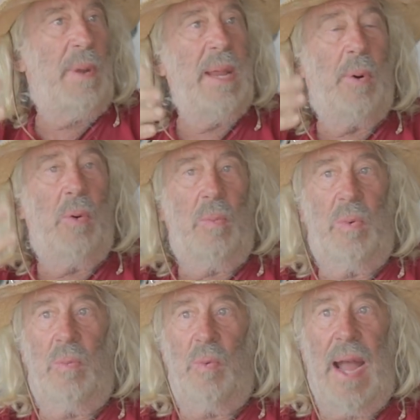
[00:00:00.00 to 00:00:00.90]
people
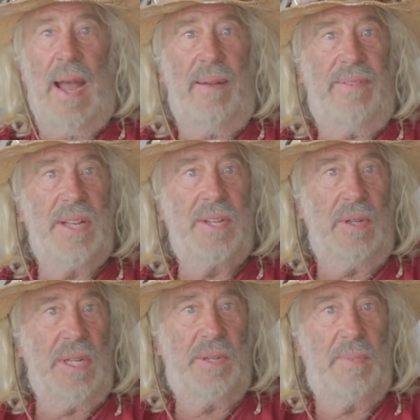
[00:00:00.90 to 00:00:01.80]
ride a
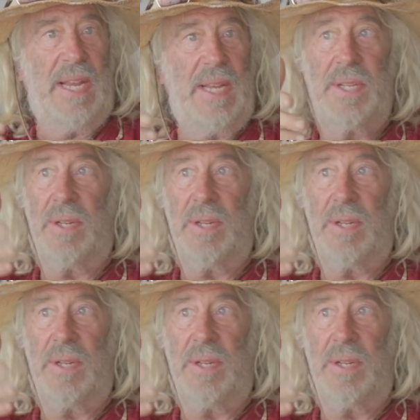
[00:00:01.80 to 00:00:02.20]
vessel in space